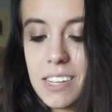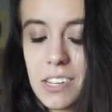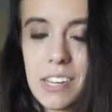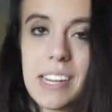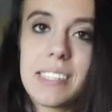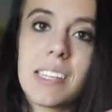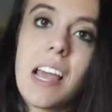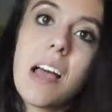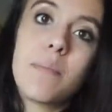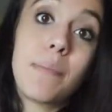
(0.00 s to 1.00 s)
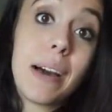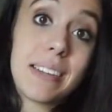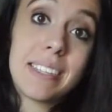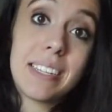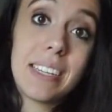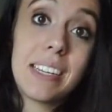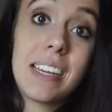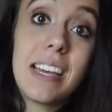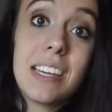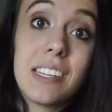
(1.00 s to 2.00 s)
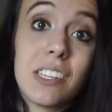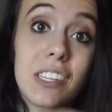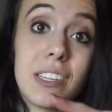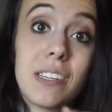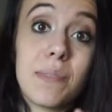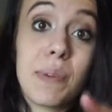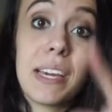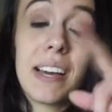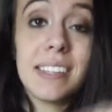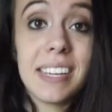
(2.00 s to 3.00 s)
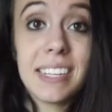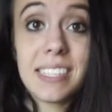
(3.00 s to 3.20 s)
goodies, but because I